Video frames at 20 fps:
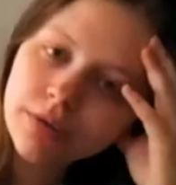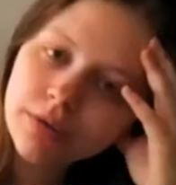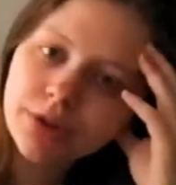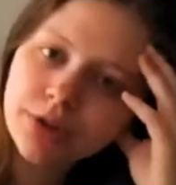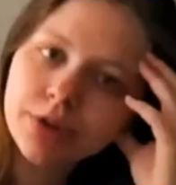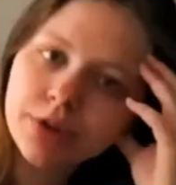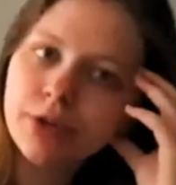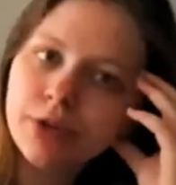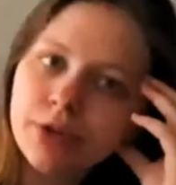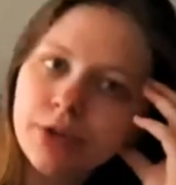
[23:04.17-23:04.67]

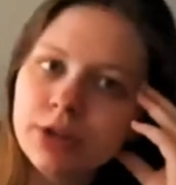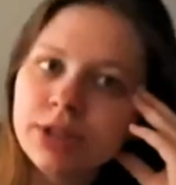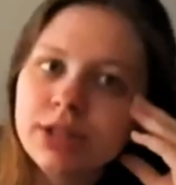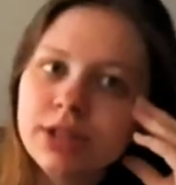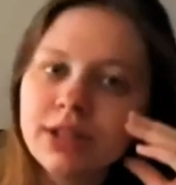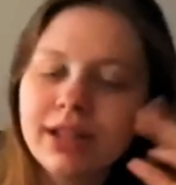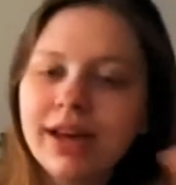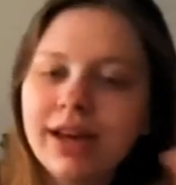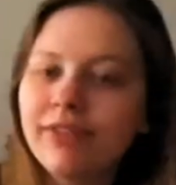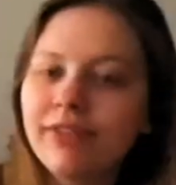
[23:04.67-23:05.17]
The first
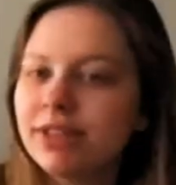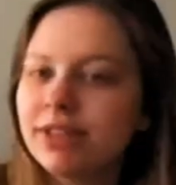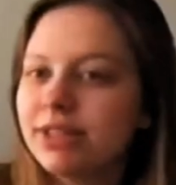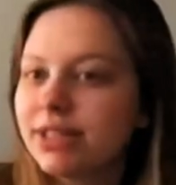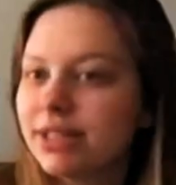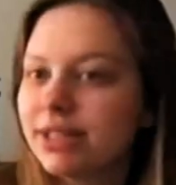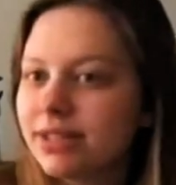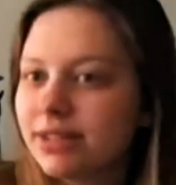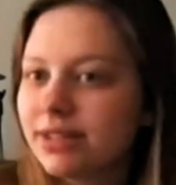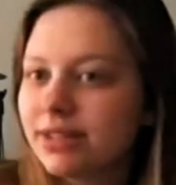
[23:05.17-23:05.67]
11
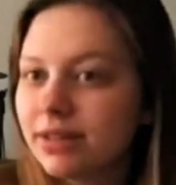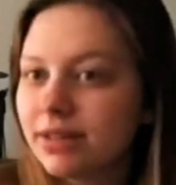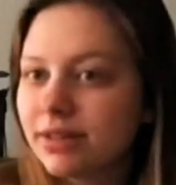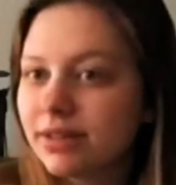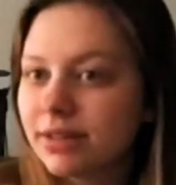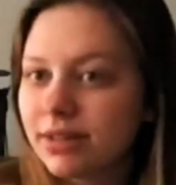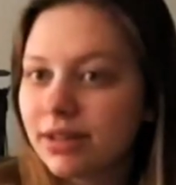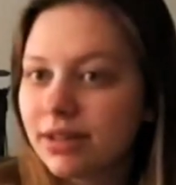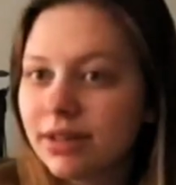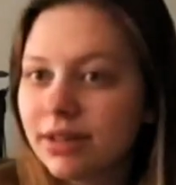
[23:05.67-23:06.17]

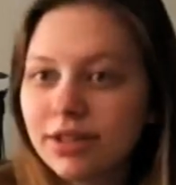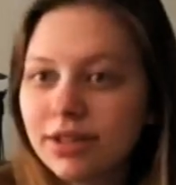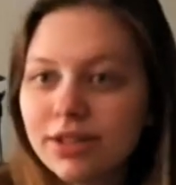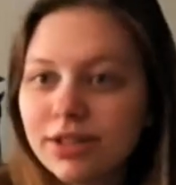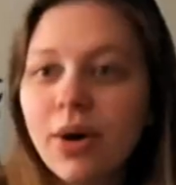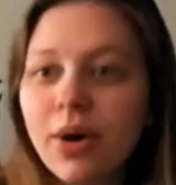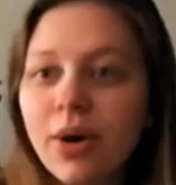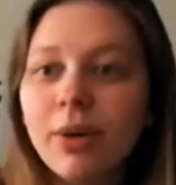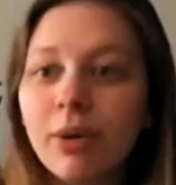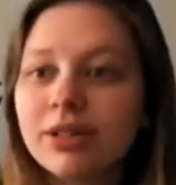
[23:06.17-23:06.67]
seasons.
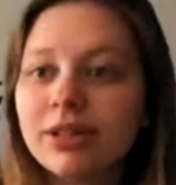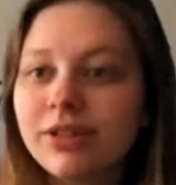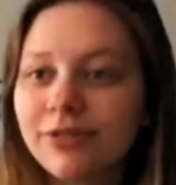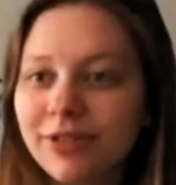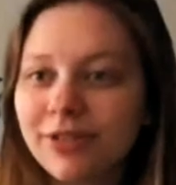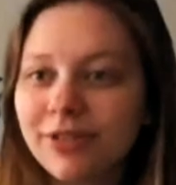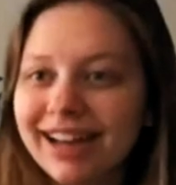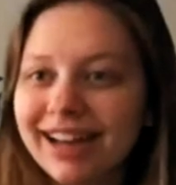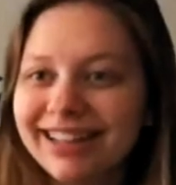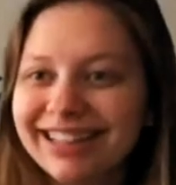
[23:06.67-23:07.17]
So I was a
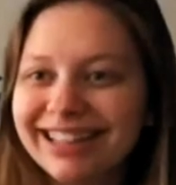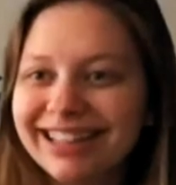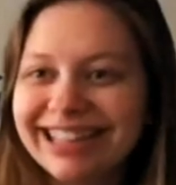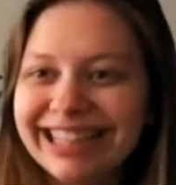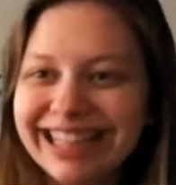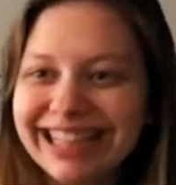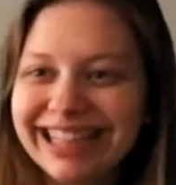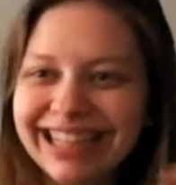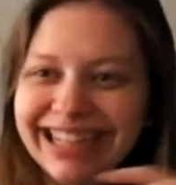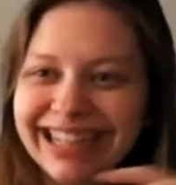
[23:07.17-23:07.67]
fan.
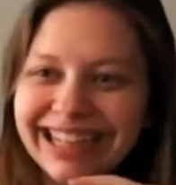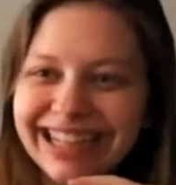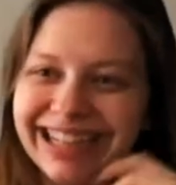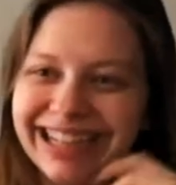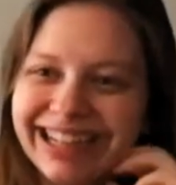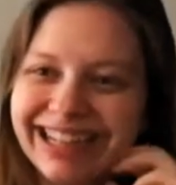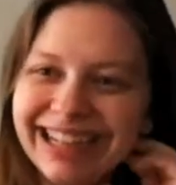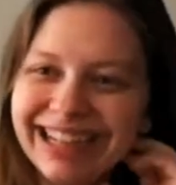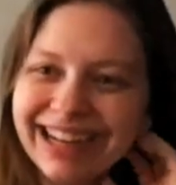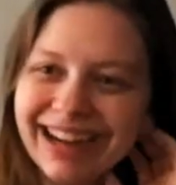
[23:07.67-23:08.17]

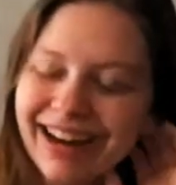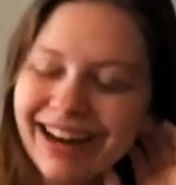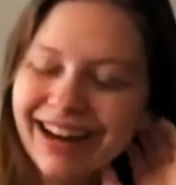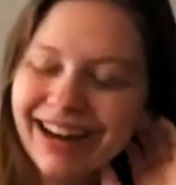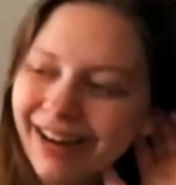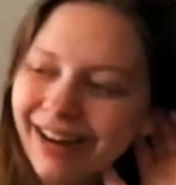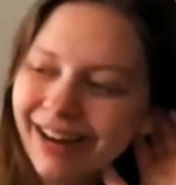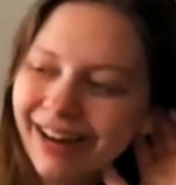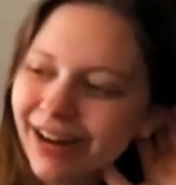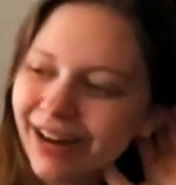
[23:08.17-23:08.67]

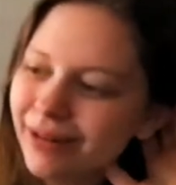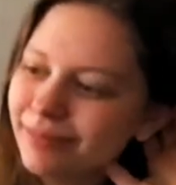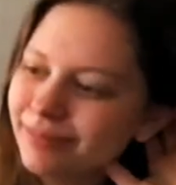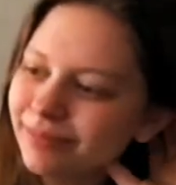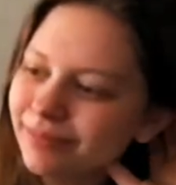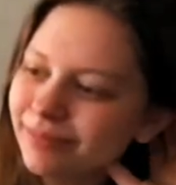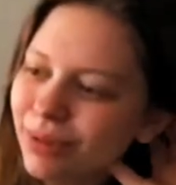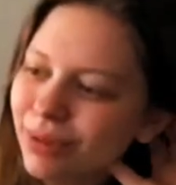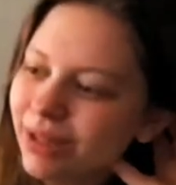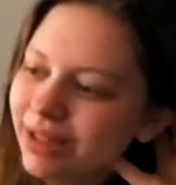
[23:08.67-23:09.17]

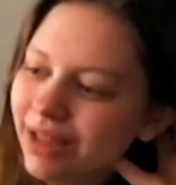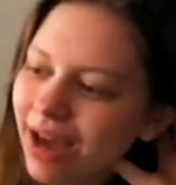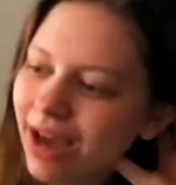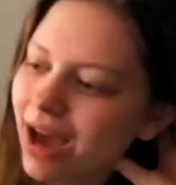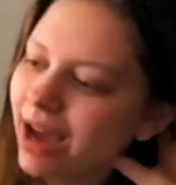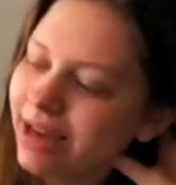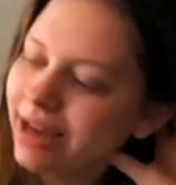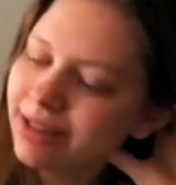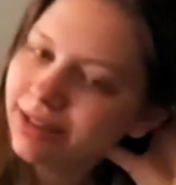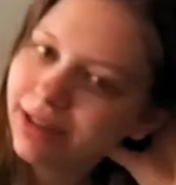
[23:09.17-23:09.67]
but yeah,
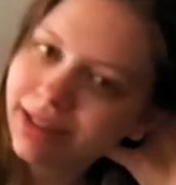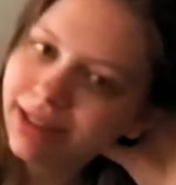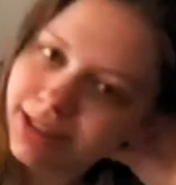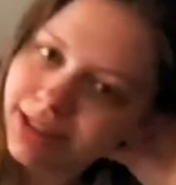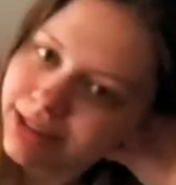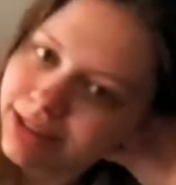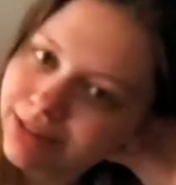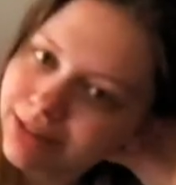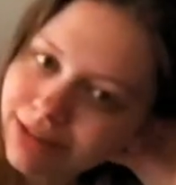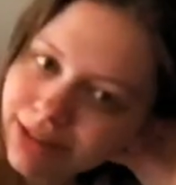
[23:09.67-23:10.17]
I
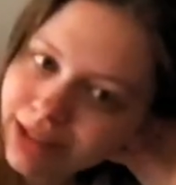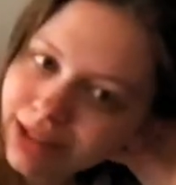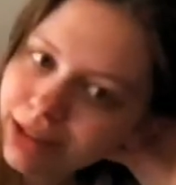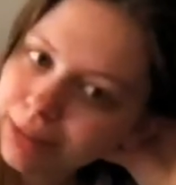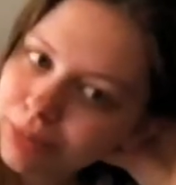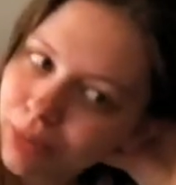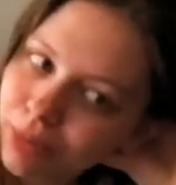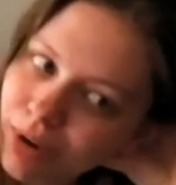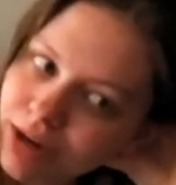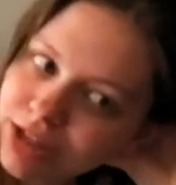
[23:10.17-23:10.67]
didn't
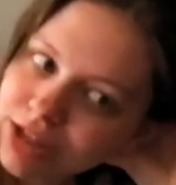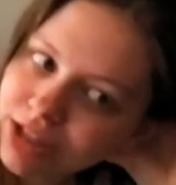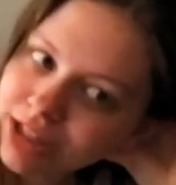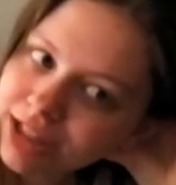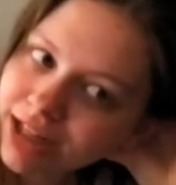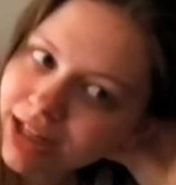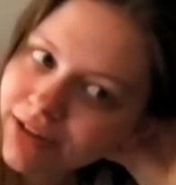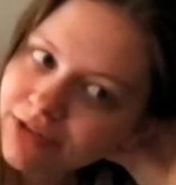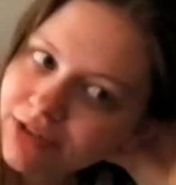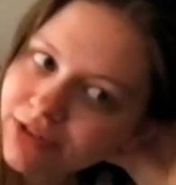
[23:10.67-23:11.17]
keep watching
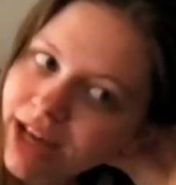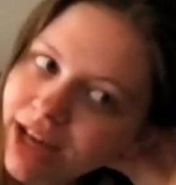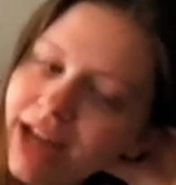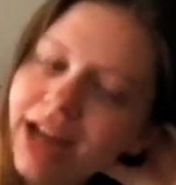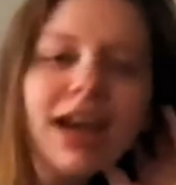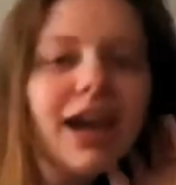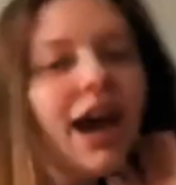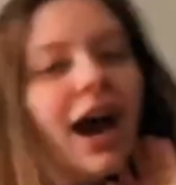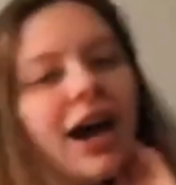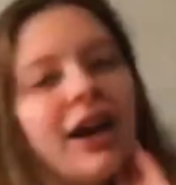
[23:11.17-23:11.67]
it after that.
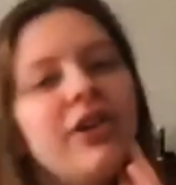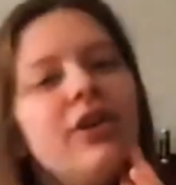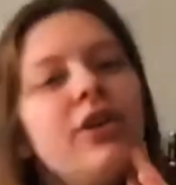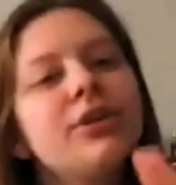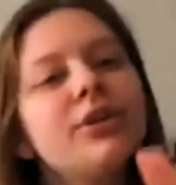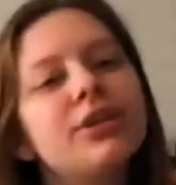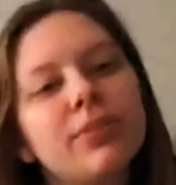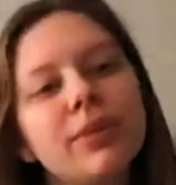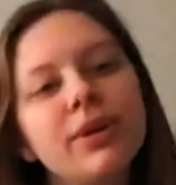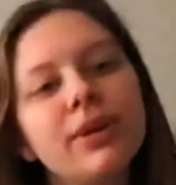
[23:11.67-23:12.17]
I don't know.
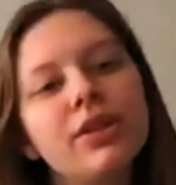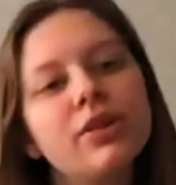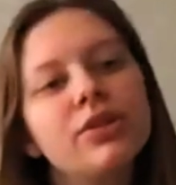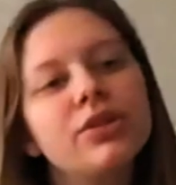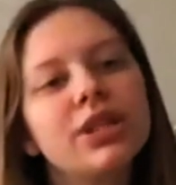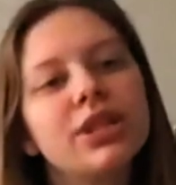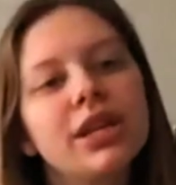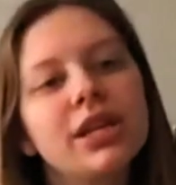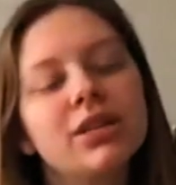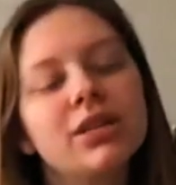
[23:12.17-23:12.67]
It's one of
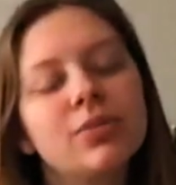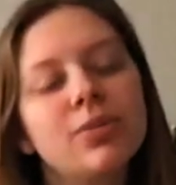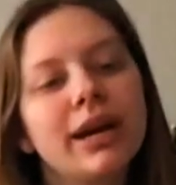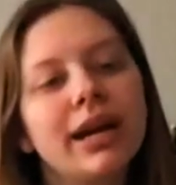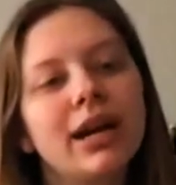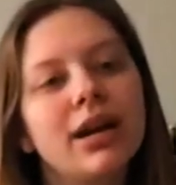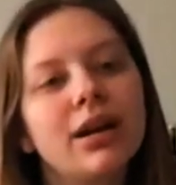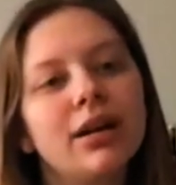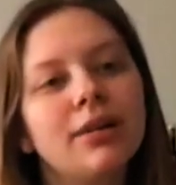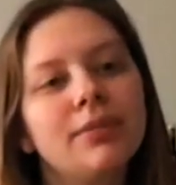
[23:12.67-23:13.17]
those things
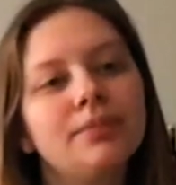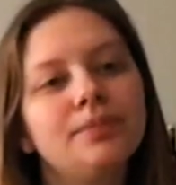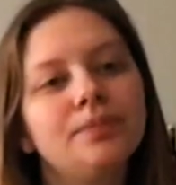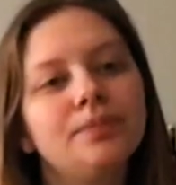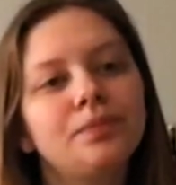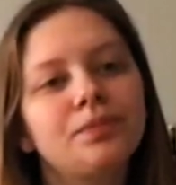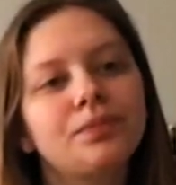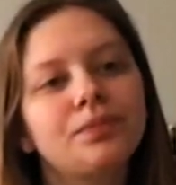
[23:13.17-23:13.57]
where,